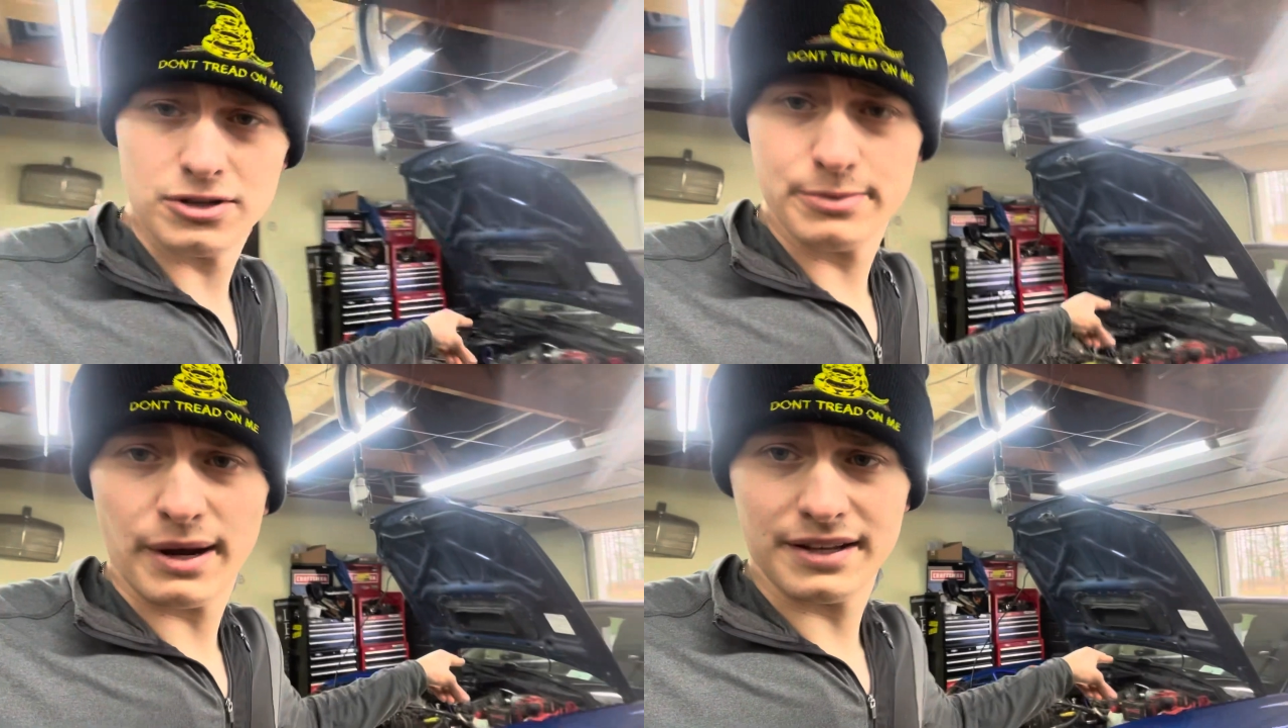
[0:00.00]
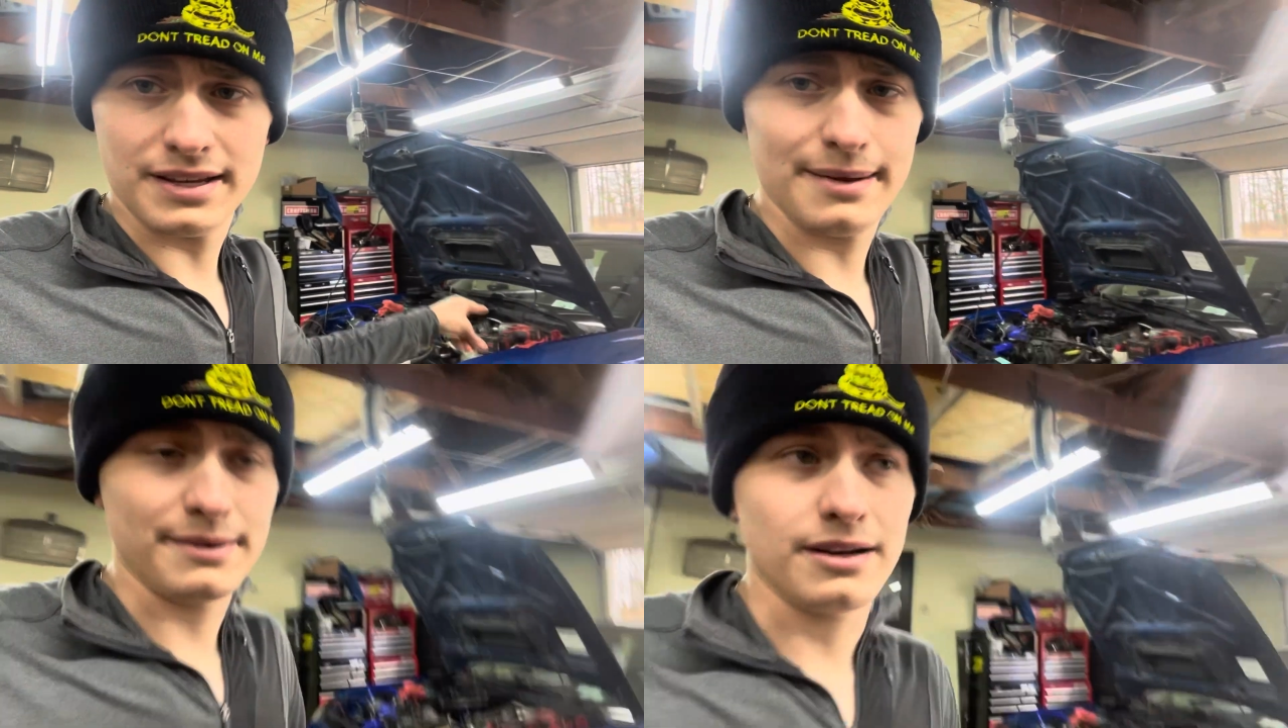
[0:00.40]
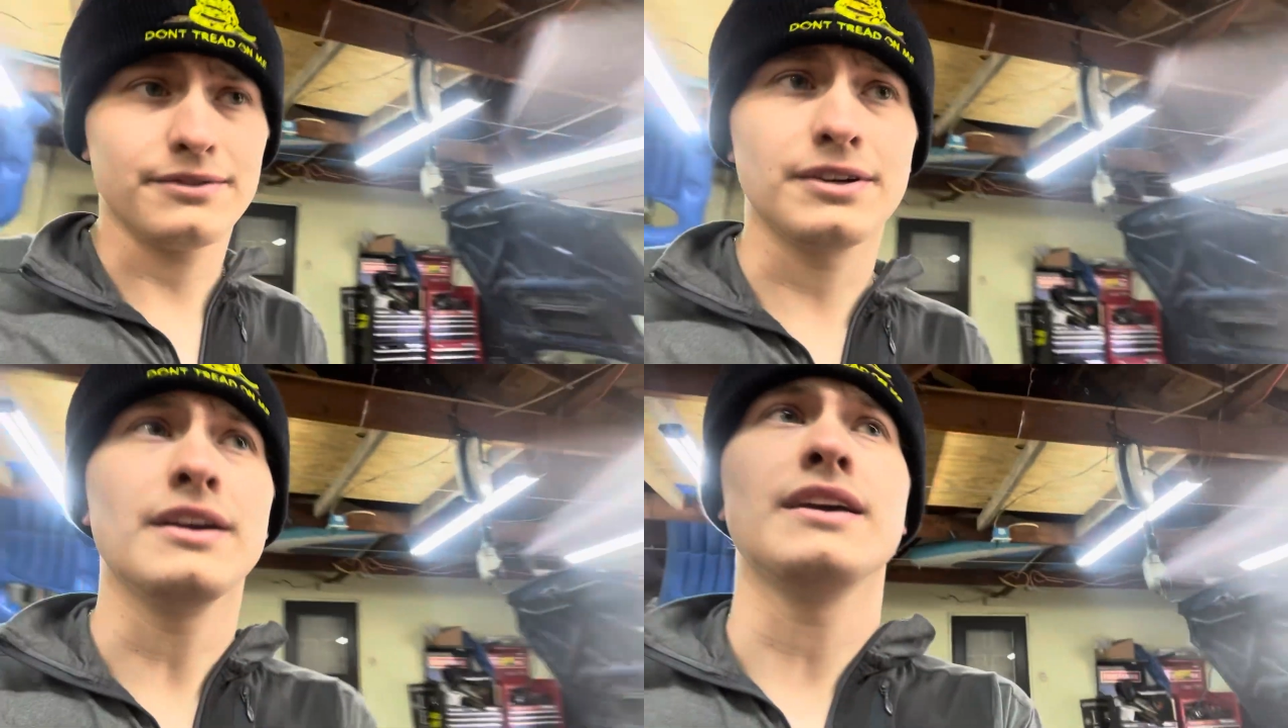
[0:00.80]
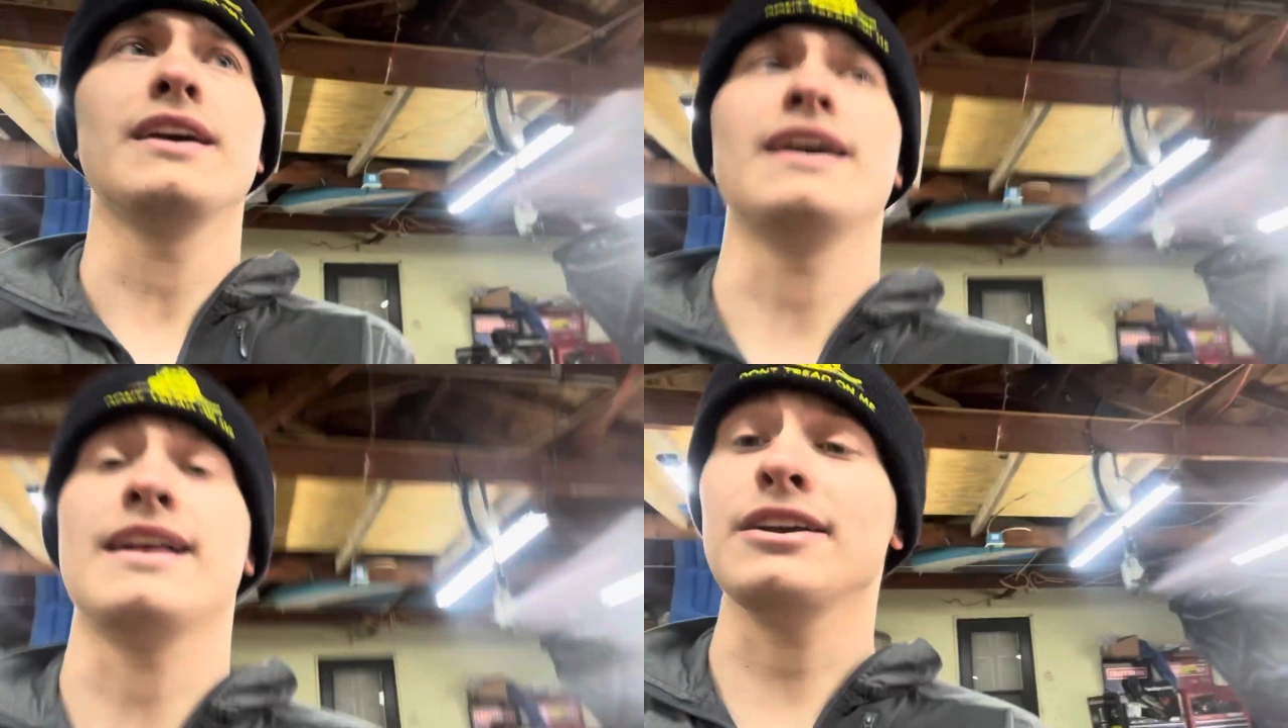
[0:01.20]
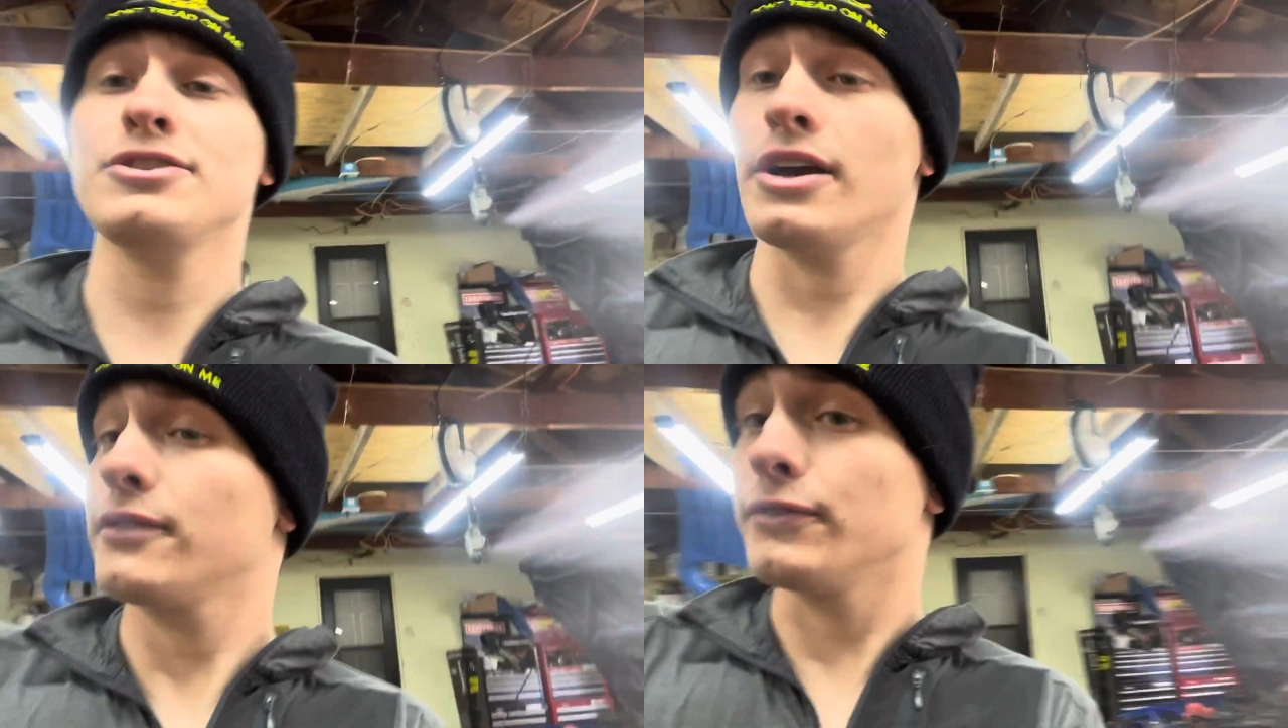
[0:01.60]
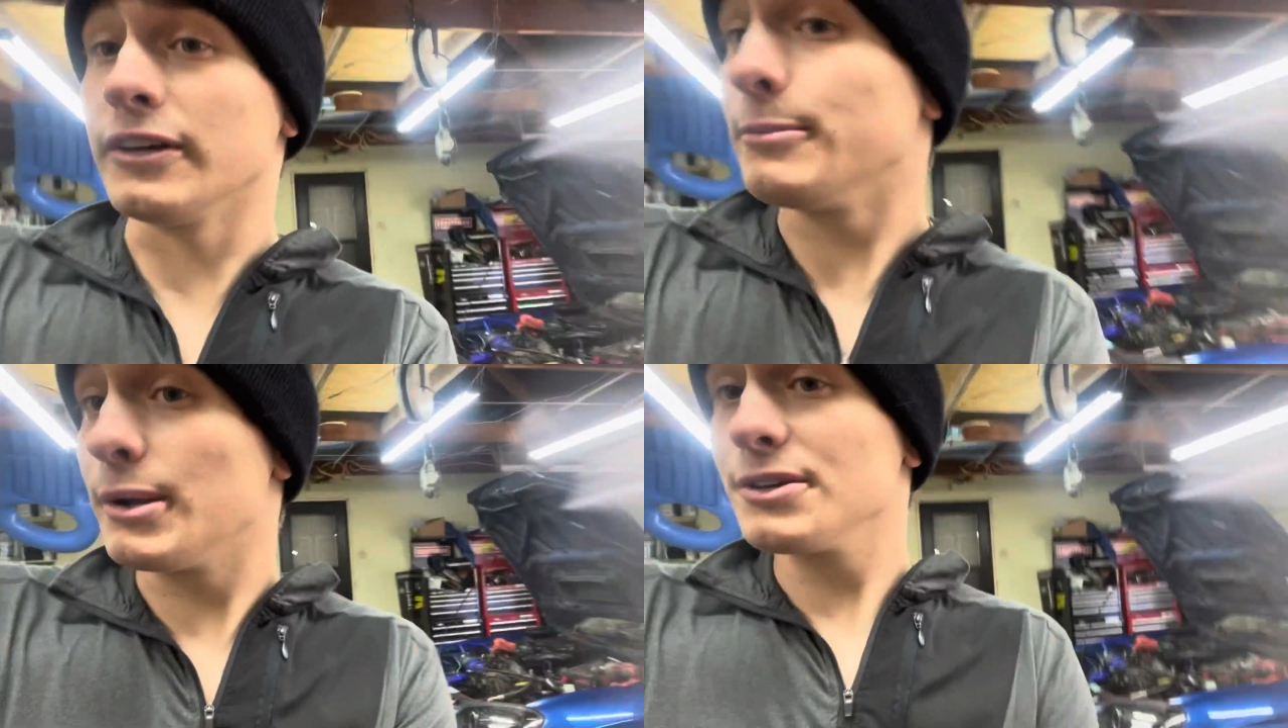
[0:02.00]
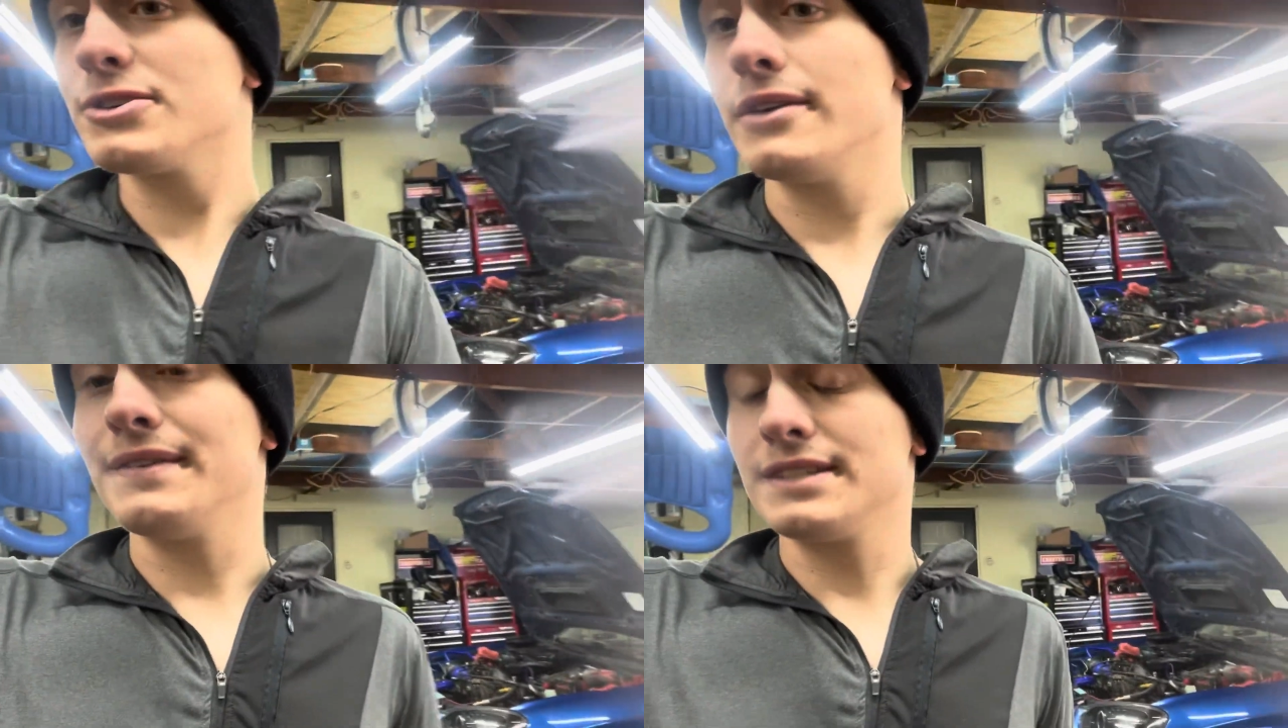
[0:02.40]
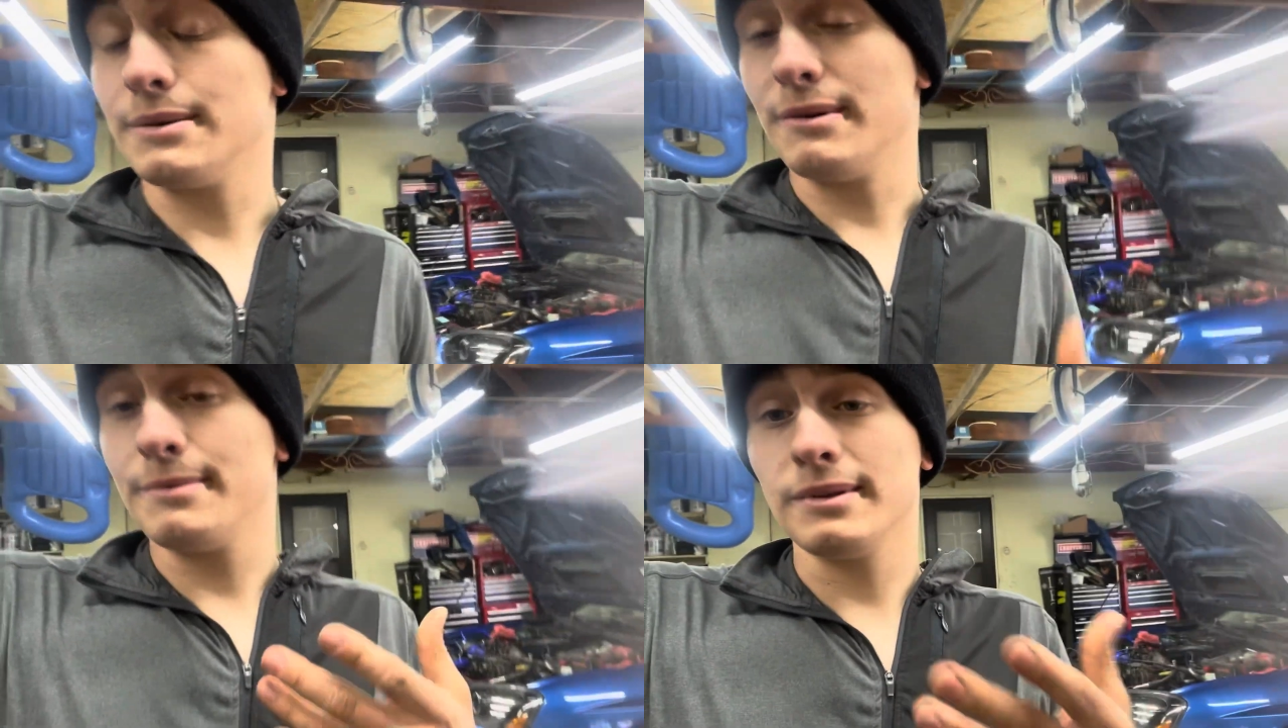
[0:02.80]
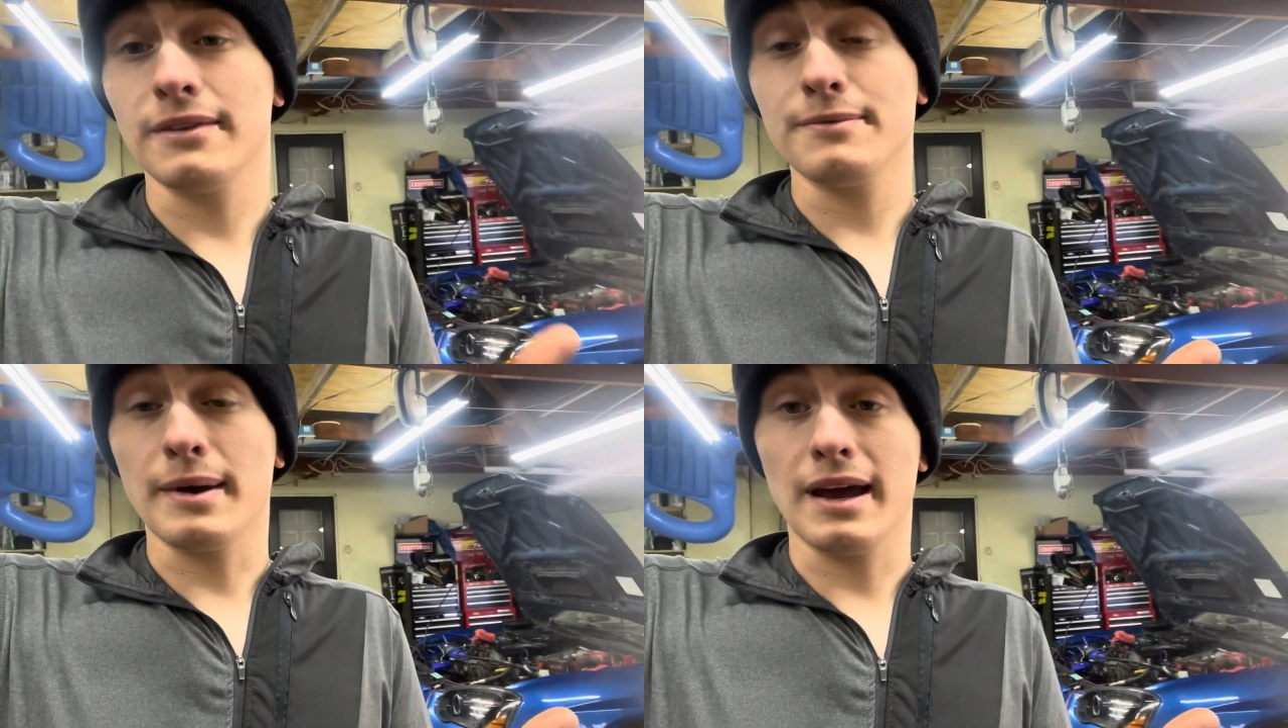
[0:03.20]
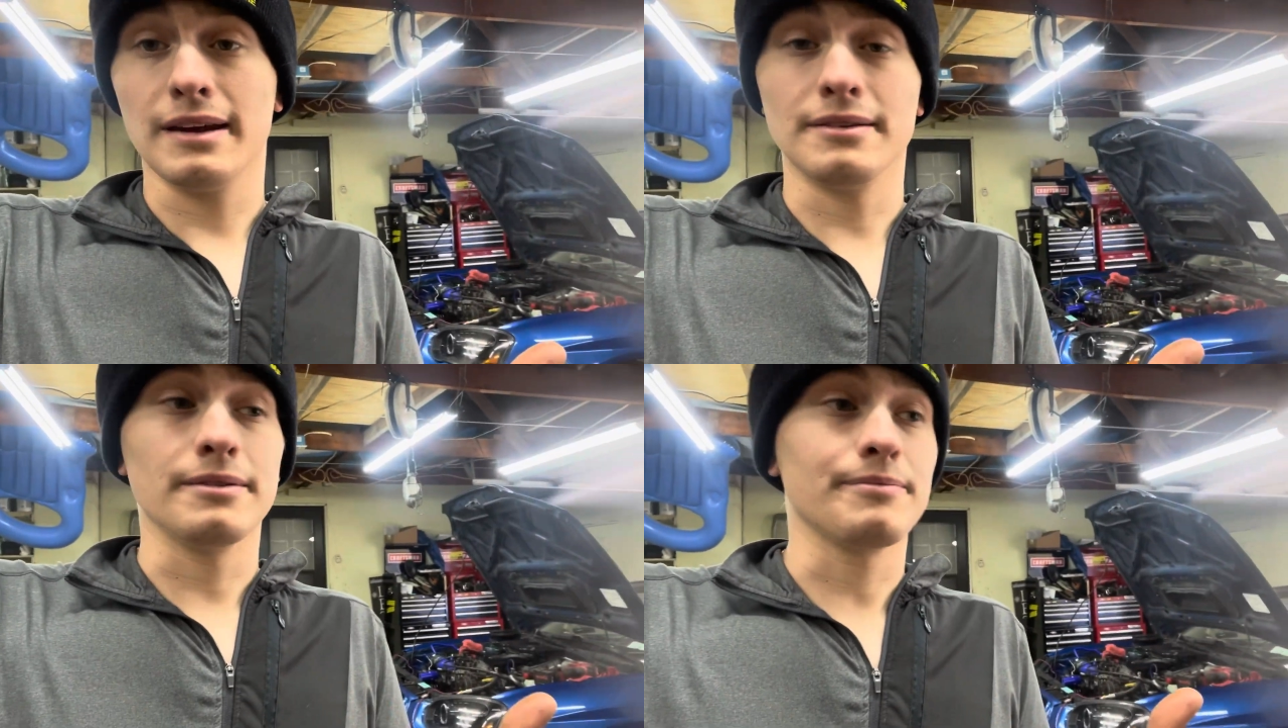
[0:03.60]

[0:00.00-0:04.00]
you behind the timing cover. And I checked for any metal shavings that may have been left behind.